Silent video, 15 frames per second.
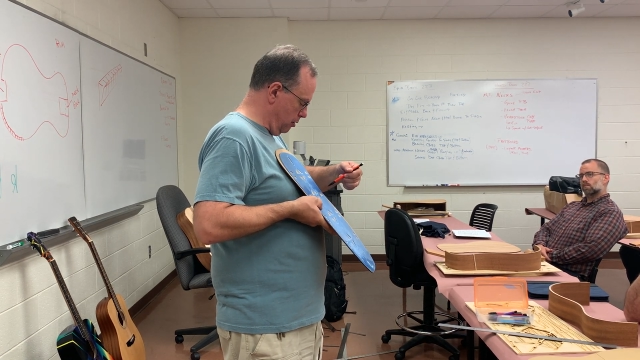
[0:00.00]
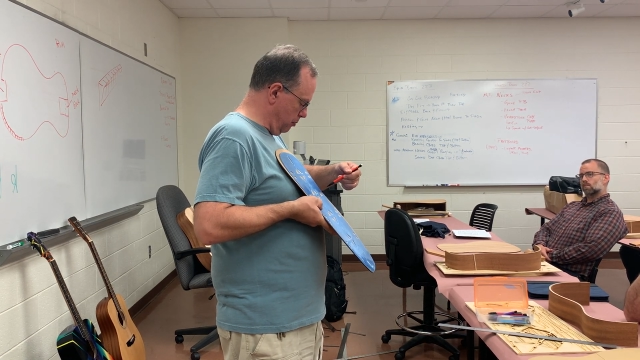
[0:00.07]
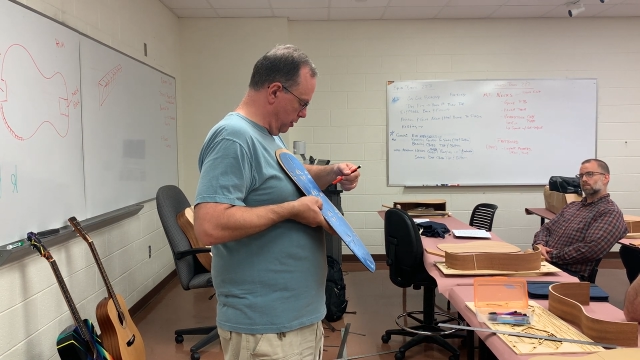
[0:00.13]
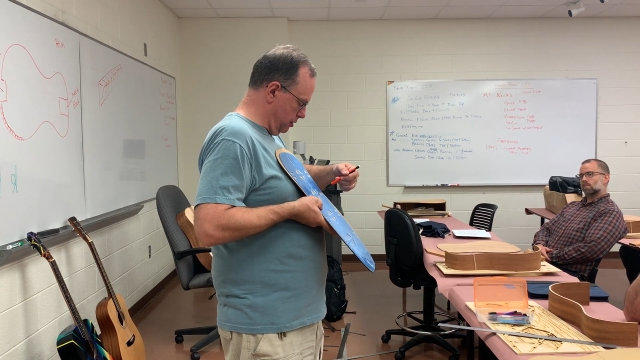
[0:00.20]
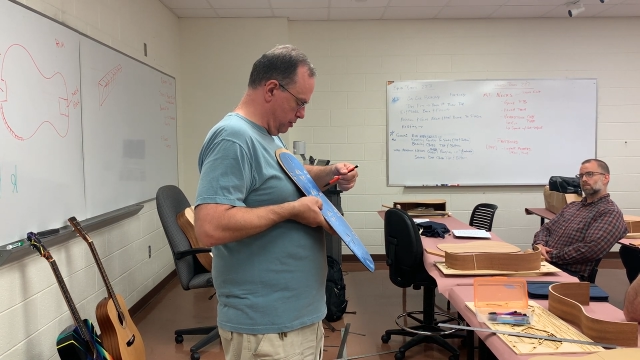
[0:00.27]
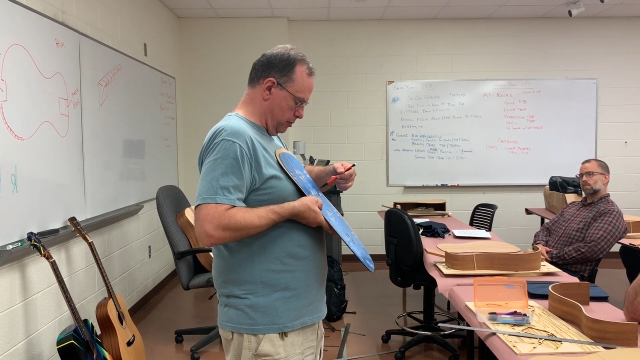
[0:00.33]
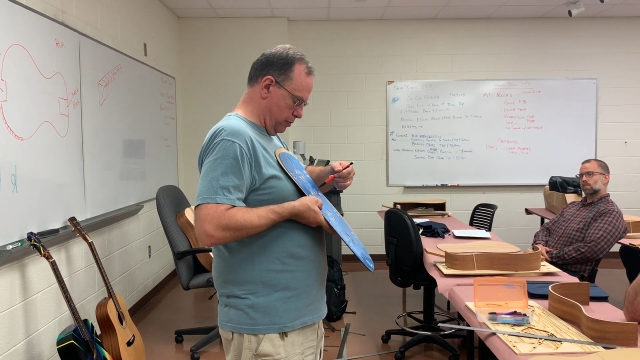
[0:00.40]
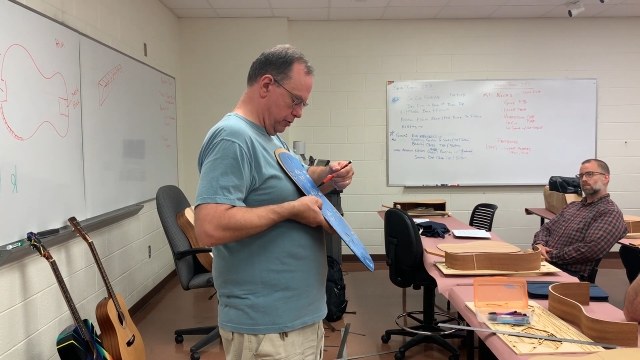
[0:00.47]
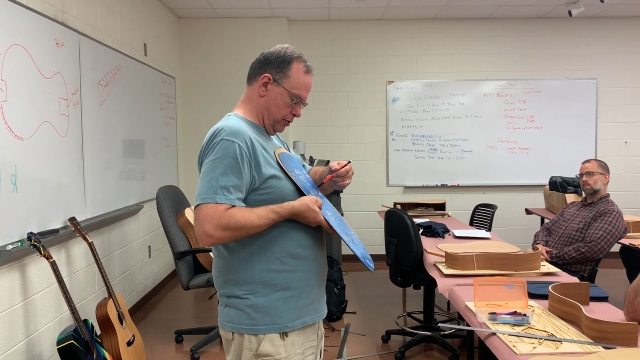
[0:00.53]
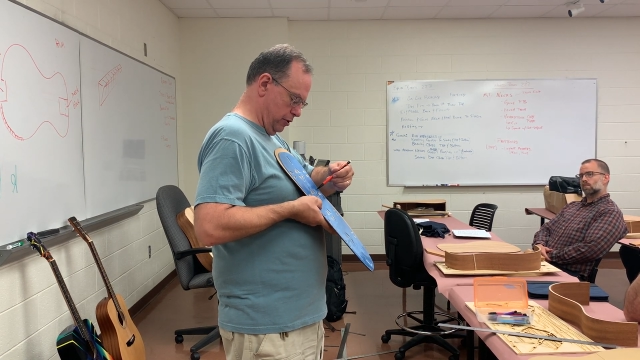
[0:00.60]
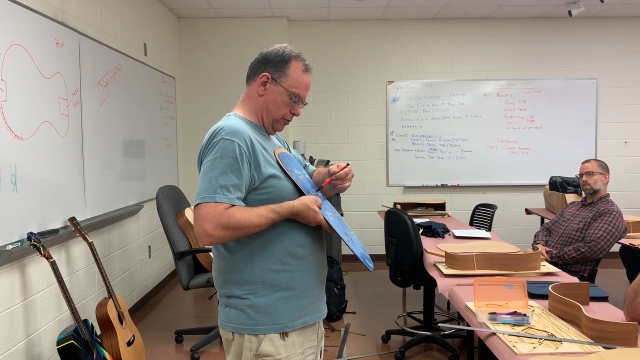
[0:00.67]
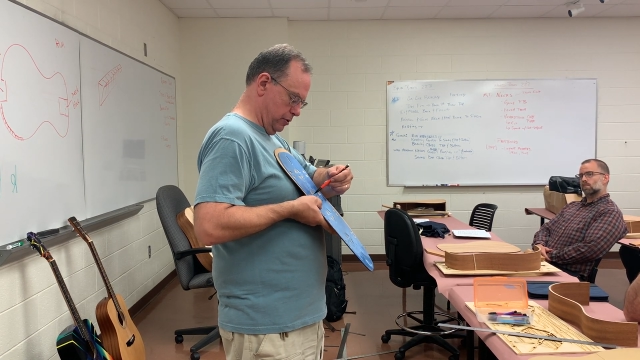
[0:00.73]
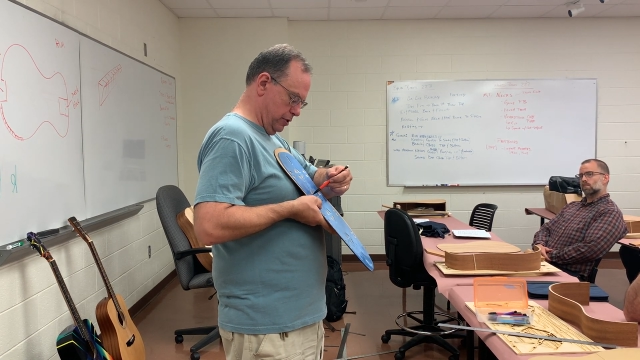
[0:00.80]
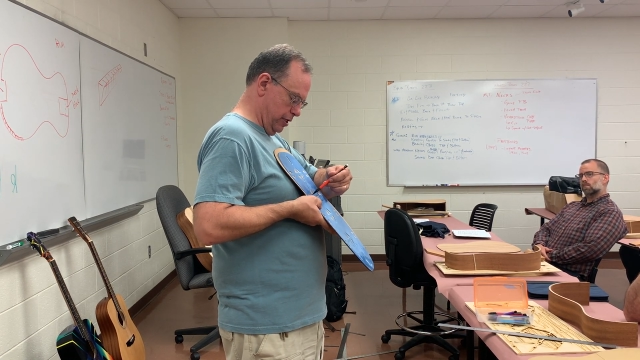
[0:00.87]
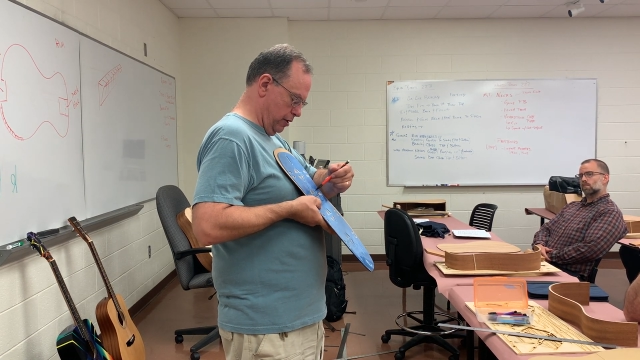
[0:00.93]
Brace number
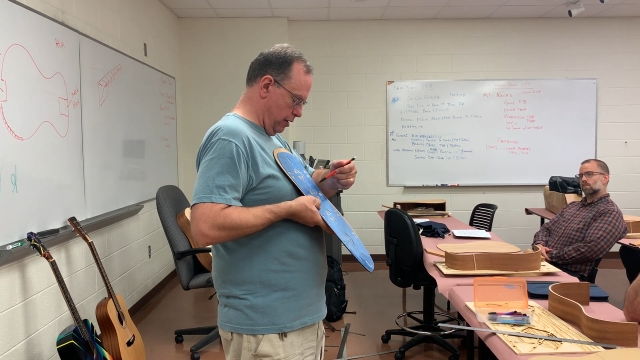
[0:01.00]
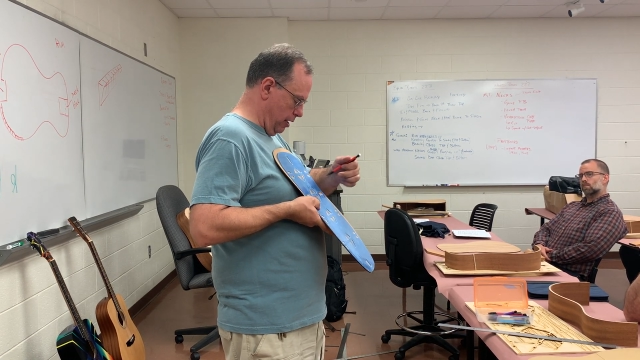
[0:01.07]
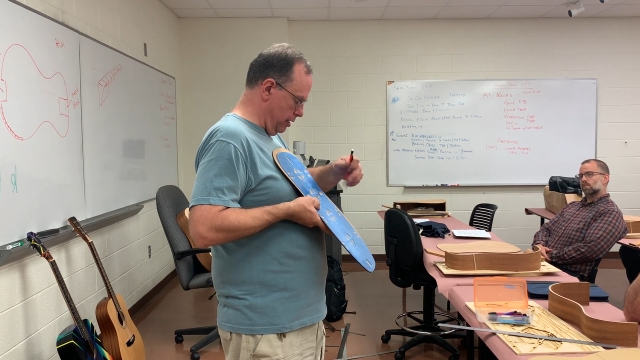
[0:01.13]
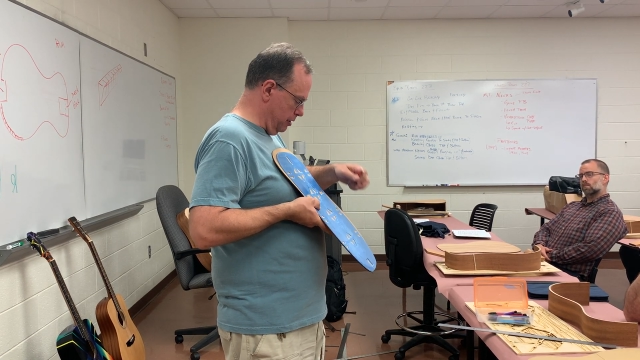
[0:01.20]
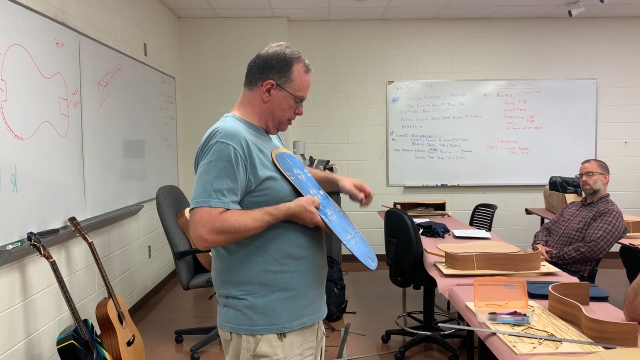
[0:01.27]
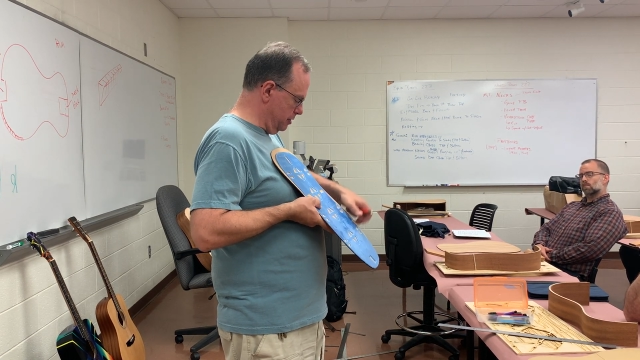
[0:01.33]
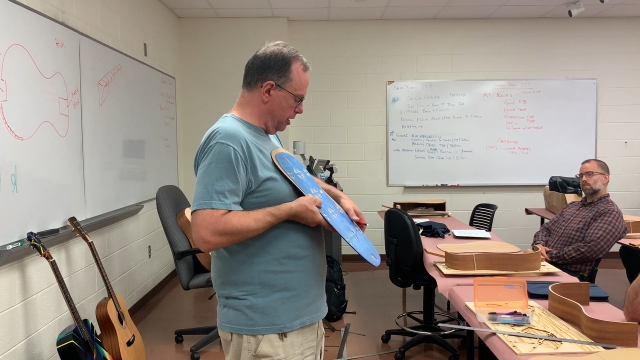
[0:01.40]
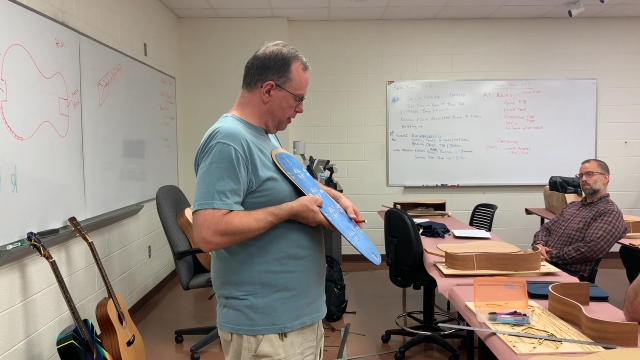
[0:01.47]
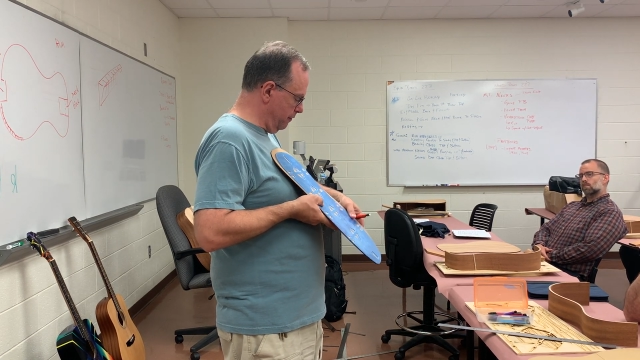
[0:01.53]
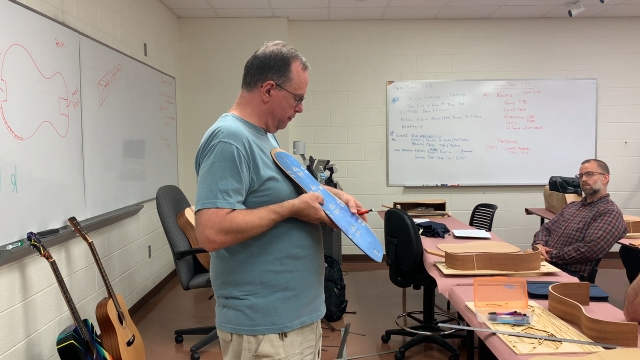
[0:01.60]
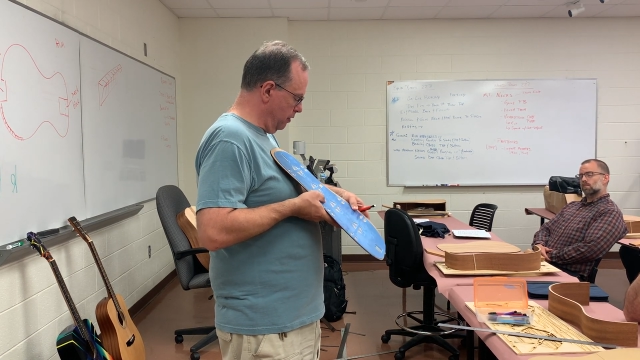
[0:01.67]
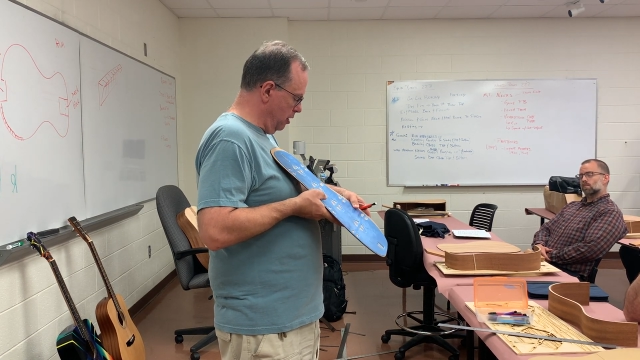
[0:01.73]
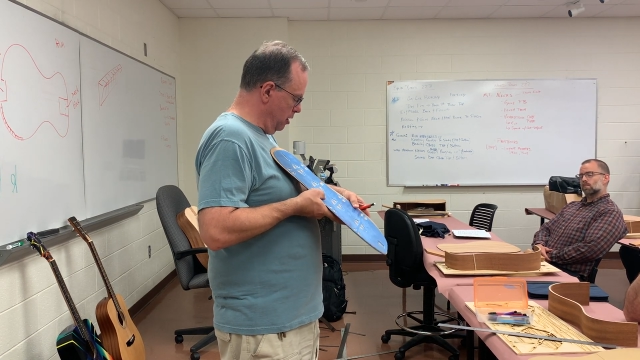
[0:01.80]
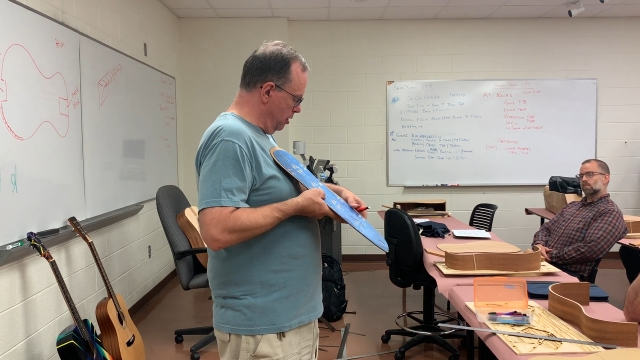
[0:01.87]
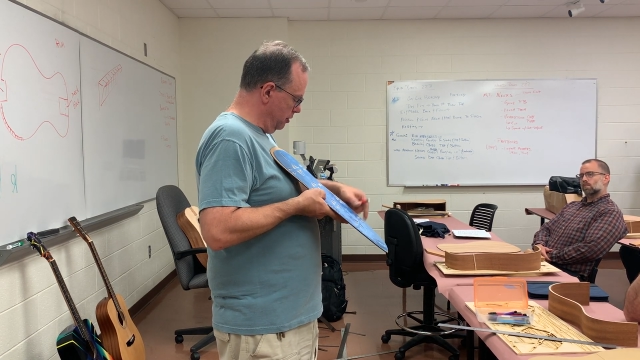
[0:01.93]
2 is here. And instead of
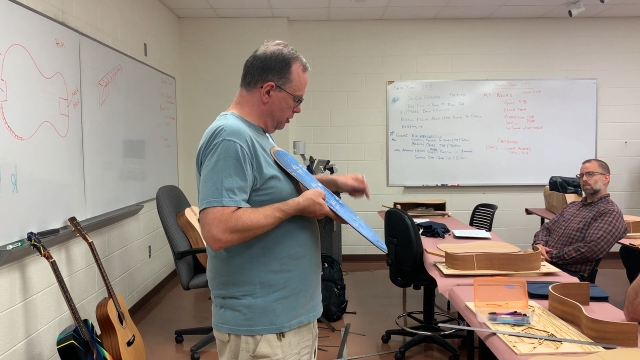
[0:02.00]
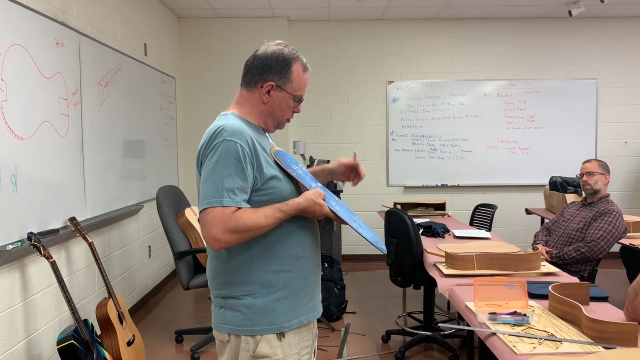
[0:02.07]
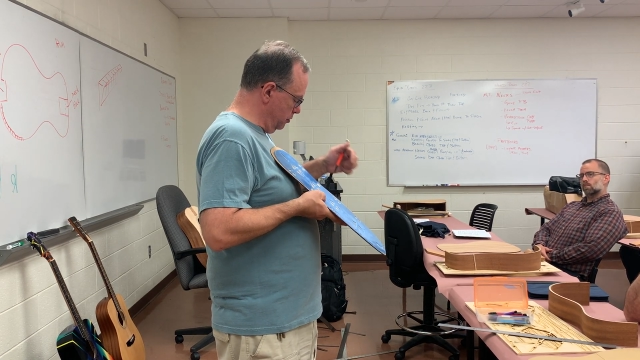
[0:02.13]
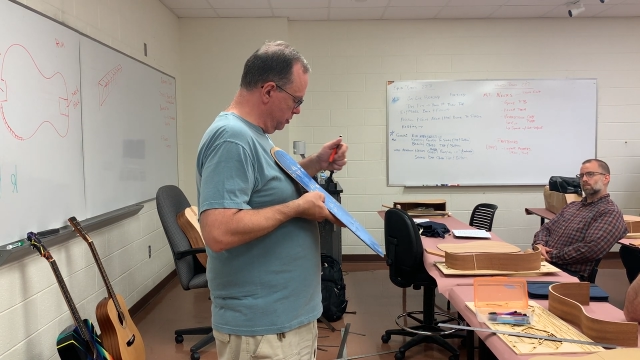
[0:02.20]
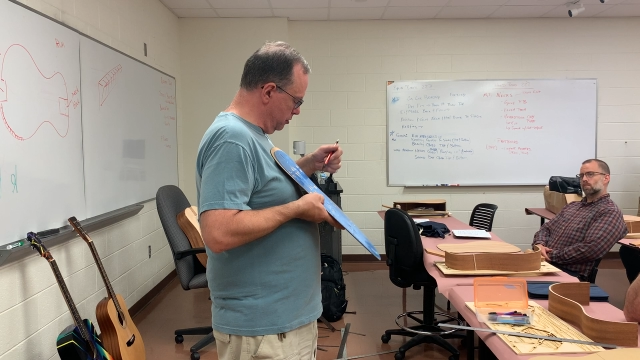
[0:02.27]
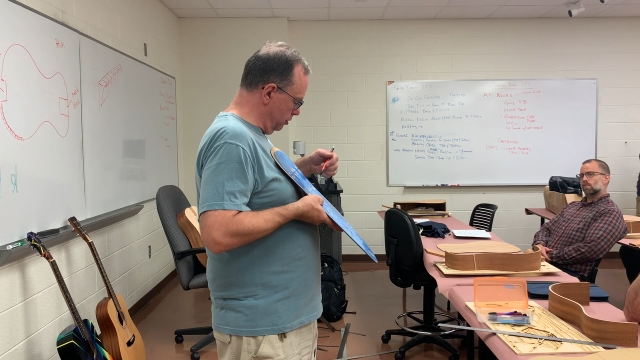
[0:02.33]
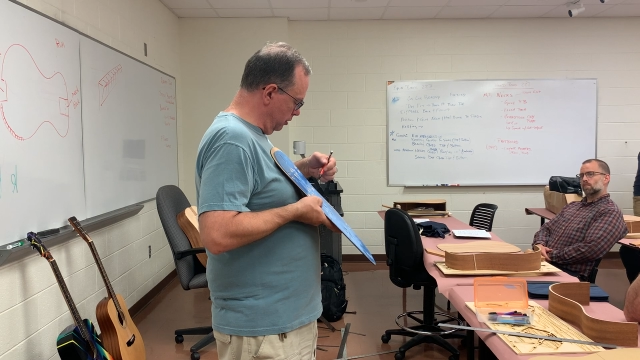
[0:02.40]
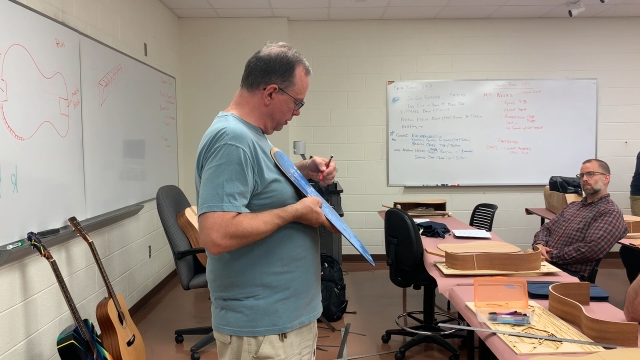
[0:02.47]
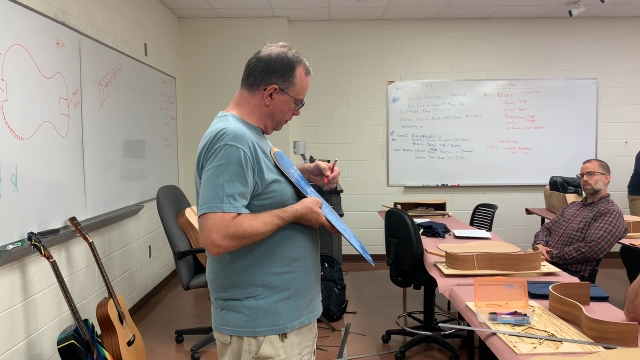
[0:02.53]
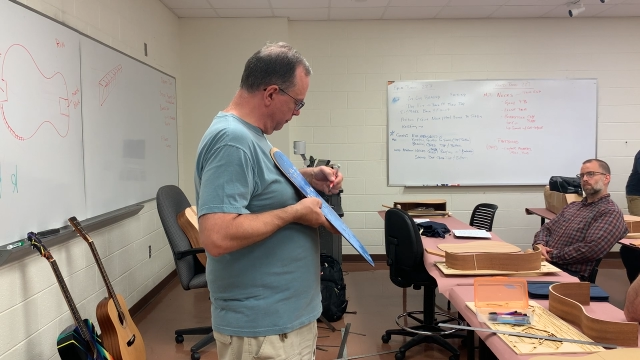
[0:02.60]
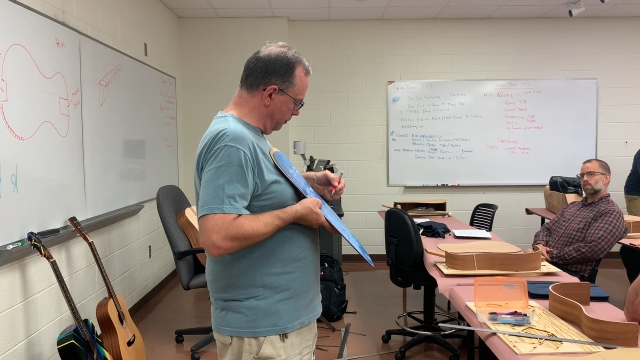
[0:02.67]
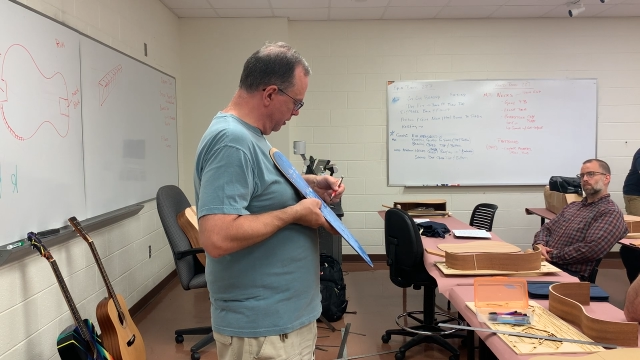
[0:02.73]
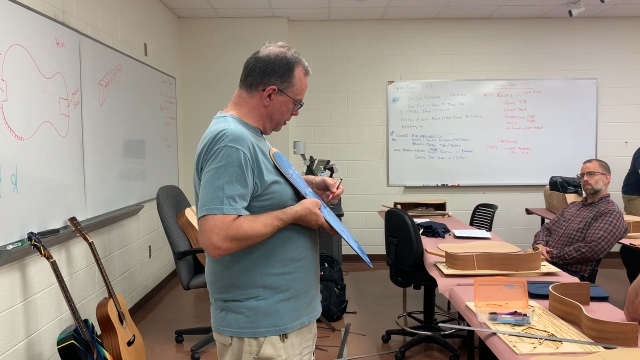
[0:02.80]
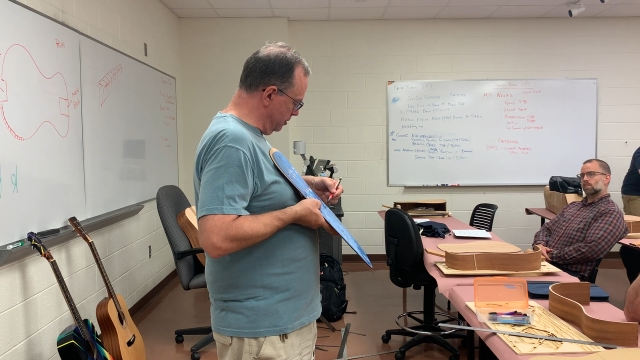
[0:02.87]
this one's a little different.